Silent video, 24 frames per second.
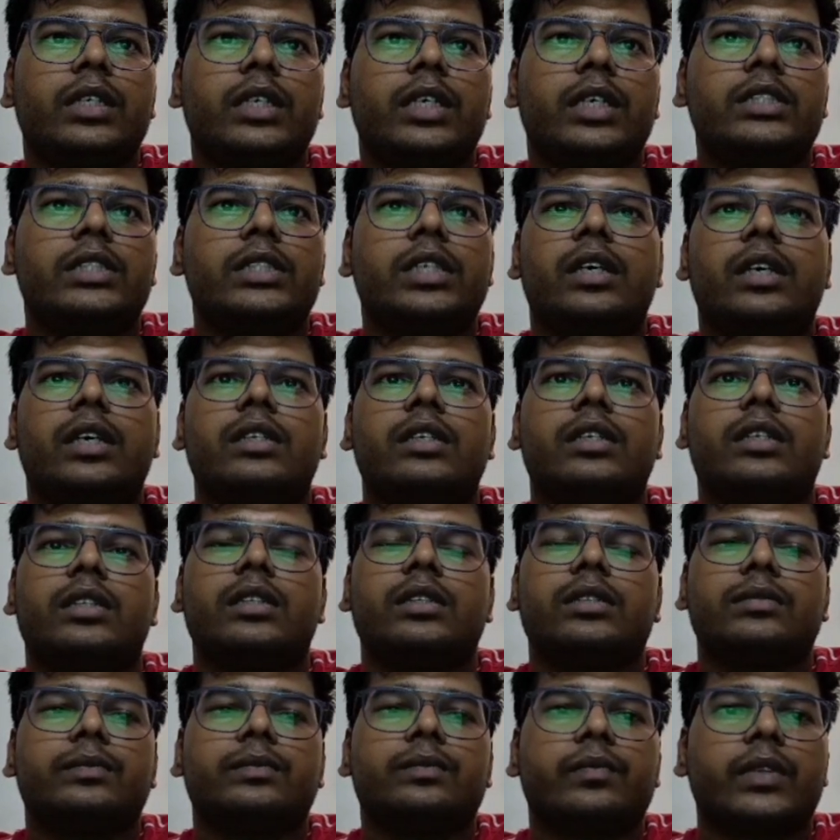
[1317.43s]
rest are
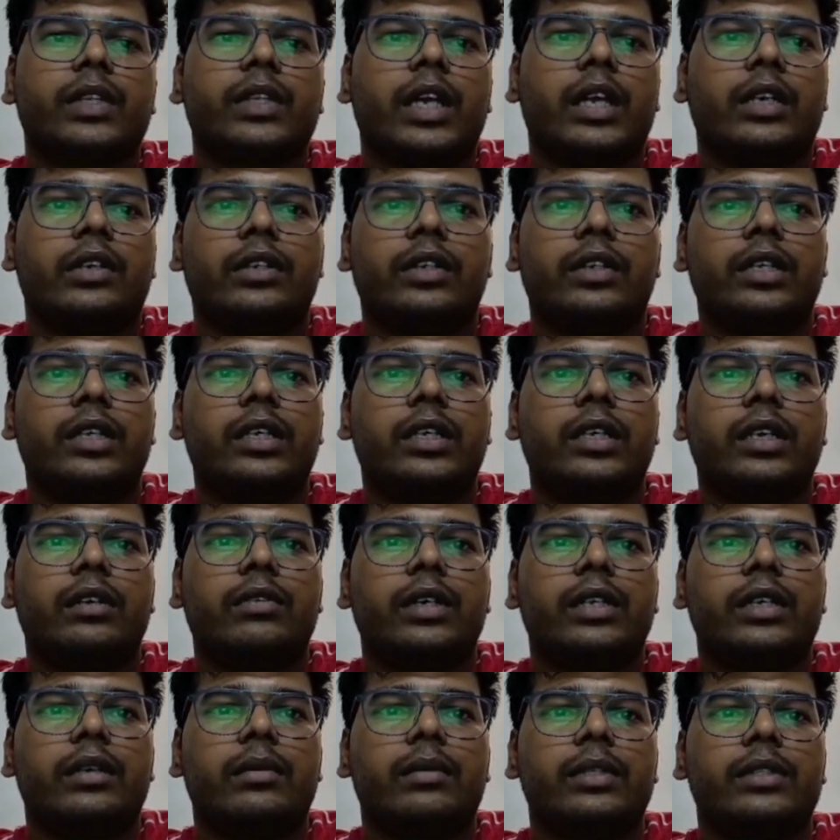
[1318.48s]
the categorical
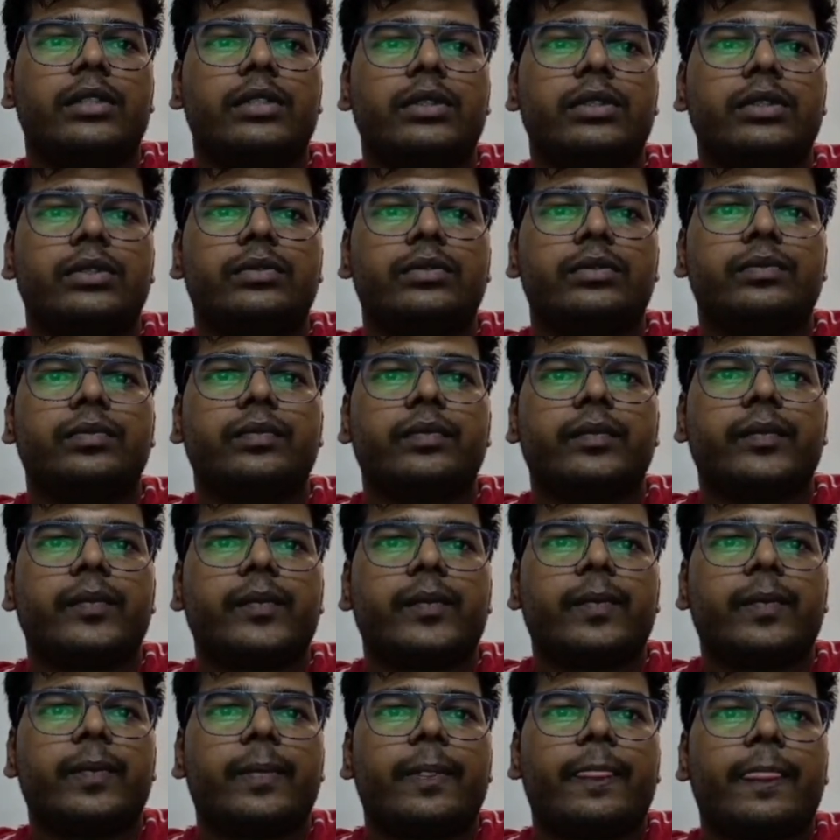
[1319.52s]
variable. So
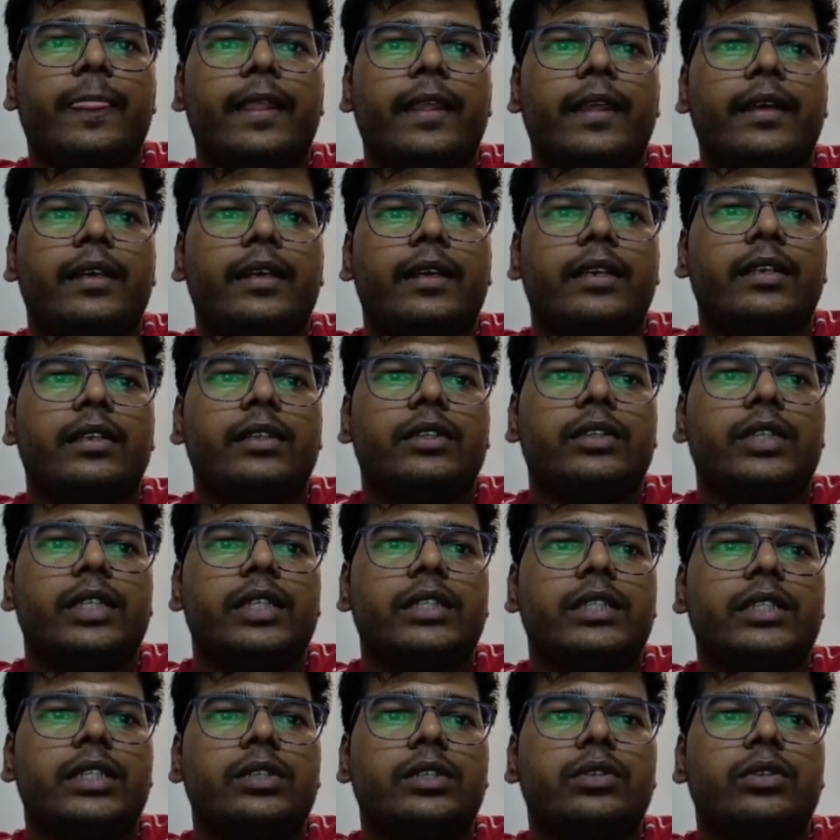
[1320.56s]
you
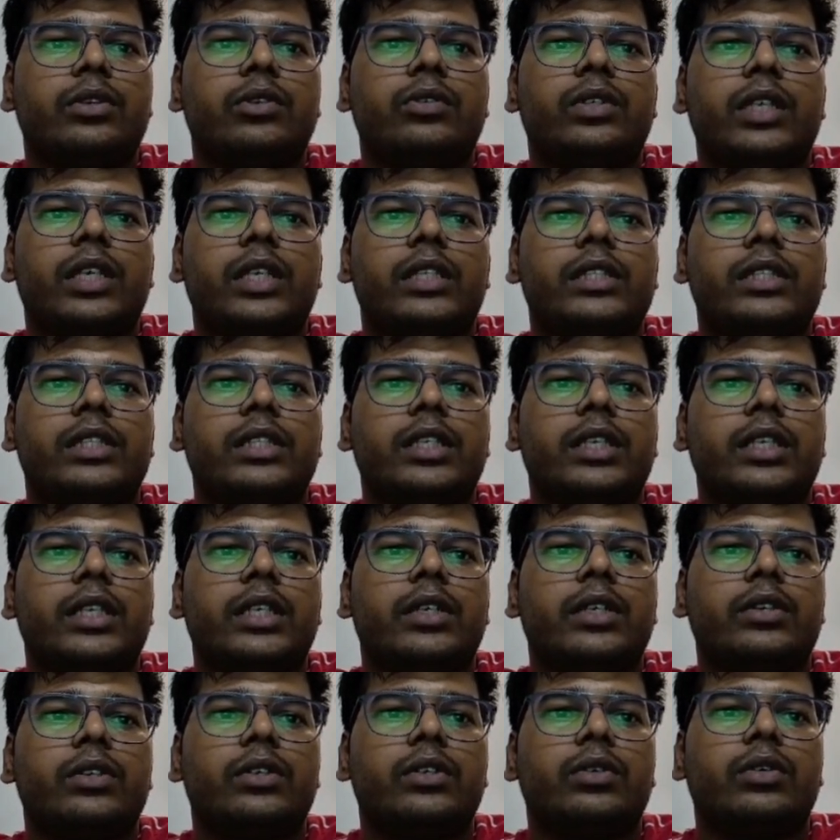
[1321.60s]
can see no outliers in tenure,